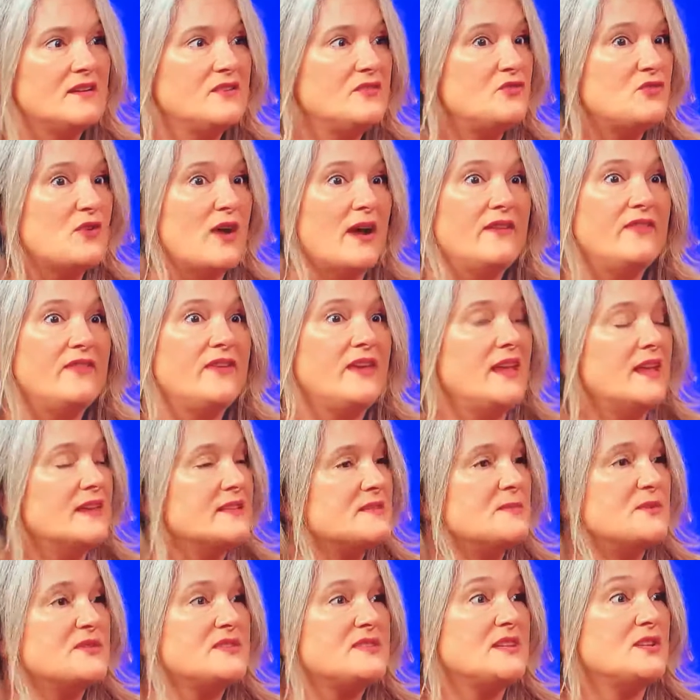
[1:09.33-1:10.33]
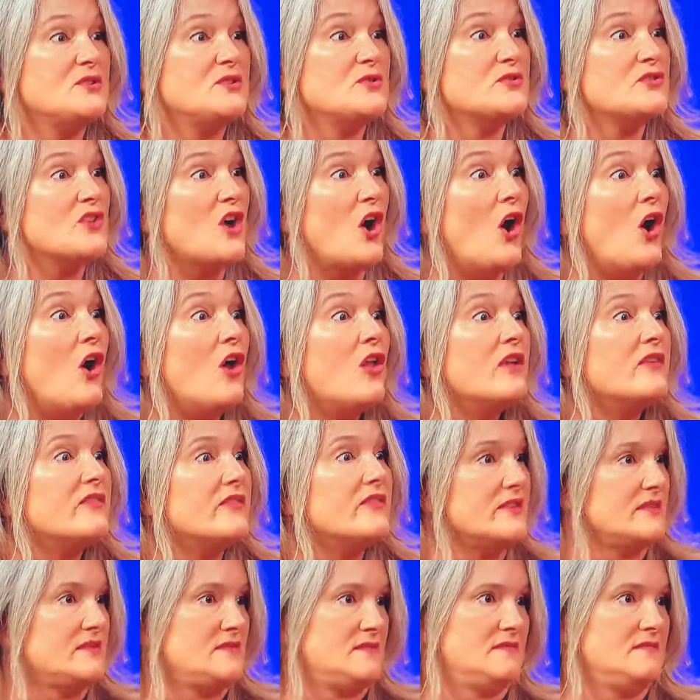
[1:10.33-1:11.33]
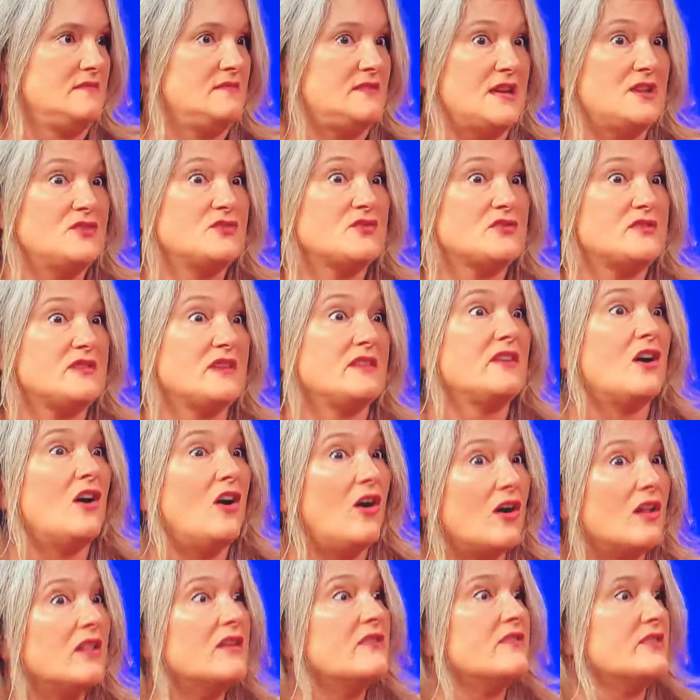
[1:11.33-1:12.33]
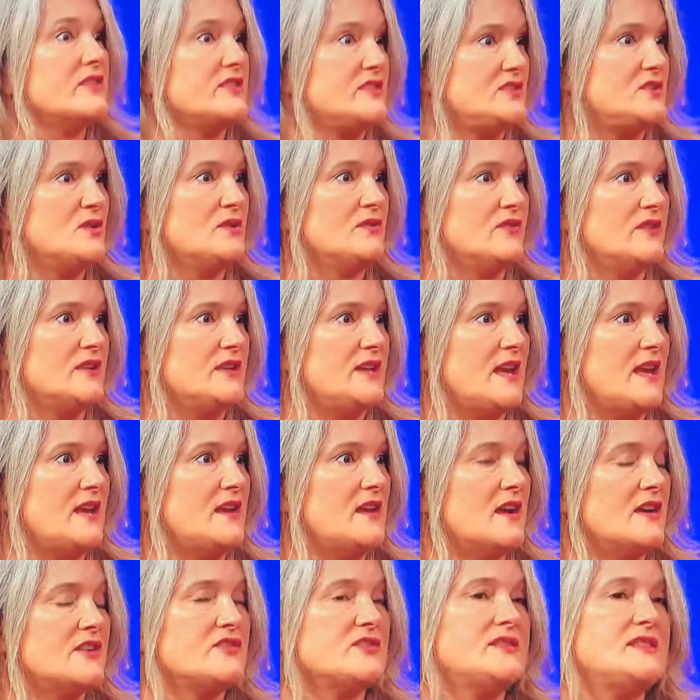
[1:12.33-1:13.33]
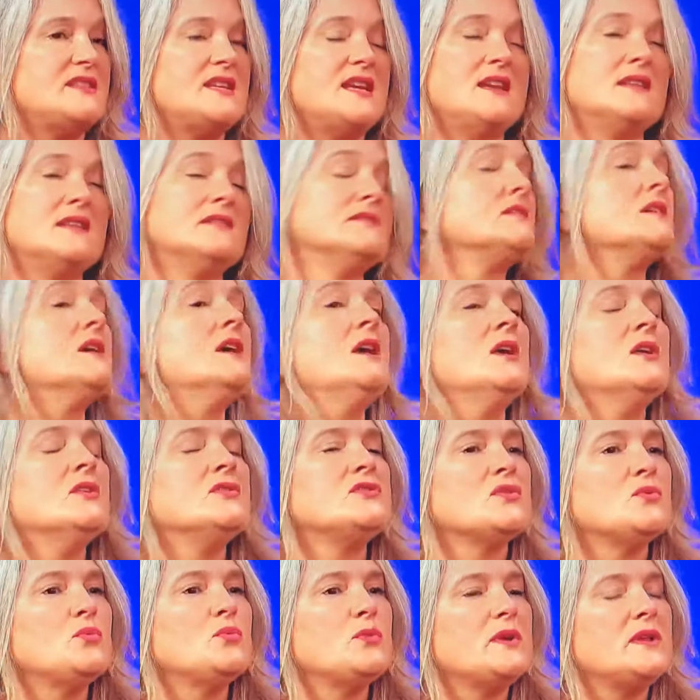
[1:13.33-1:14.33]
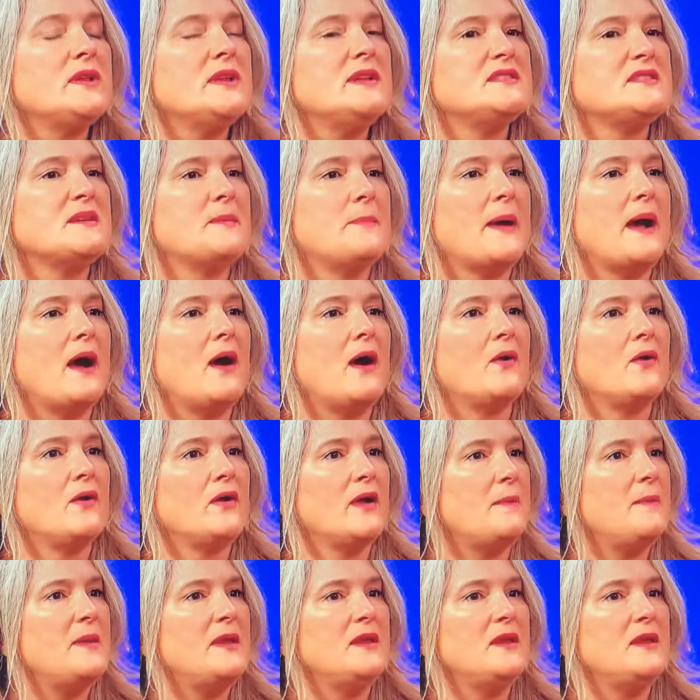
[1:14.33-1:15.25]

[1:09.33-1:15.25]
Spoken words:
driving is the most dangerous thing that all of us do every day, not just teens. So really it's about,